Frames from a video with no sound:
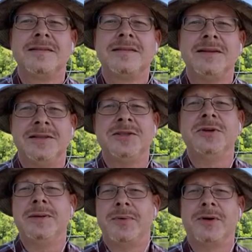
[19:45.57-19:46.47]
You do
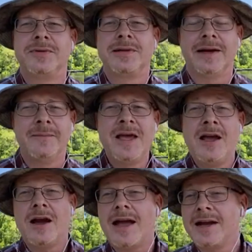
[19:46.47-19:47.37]
need both, yeah.
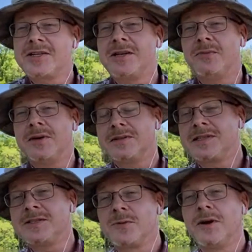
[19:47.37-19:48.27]
Actually,
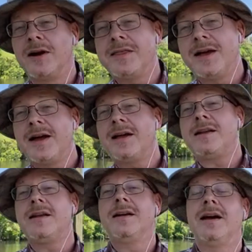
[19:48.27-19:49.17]
since we're on that,
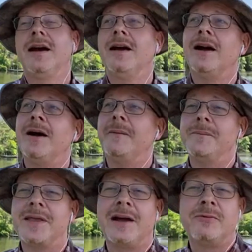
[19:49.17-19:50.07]

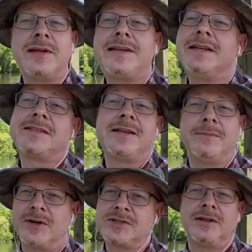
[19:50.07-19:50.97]
I really can't stand
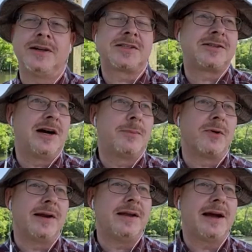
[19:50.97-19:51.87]
martial arts
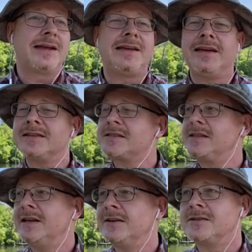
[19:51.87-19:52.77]
snobbery. I can't
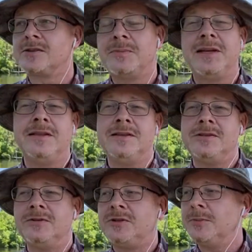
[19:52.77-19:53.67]
stand on so many of these
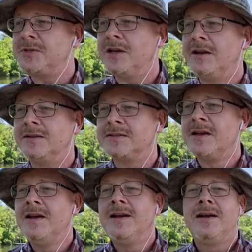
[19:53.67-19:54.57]
YouTube channels
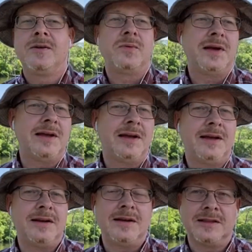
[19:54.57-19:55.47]

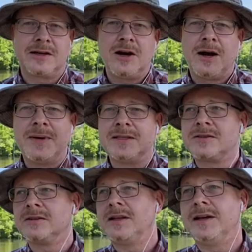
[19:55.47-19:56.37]
when the comments
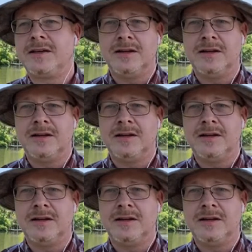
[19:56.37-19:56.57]
are like,